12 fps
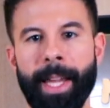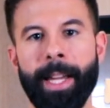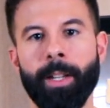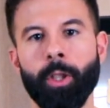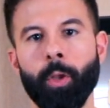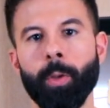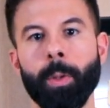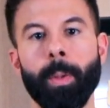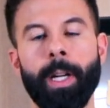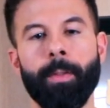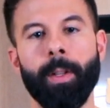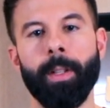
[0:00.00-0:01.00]
and use
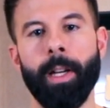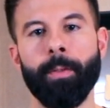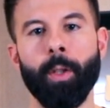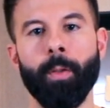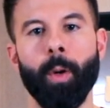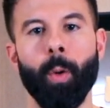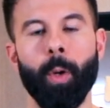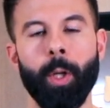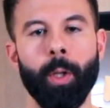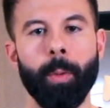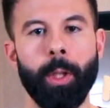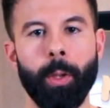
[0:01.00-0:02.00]
whatever leftover
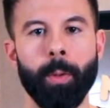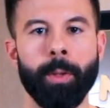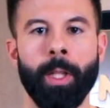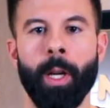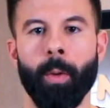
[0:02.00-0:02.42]
oil we used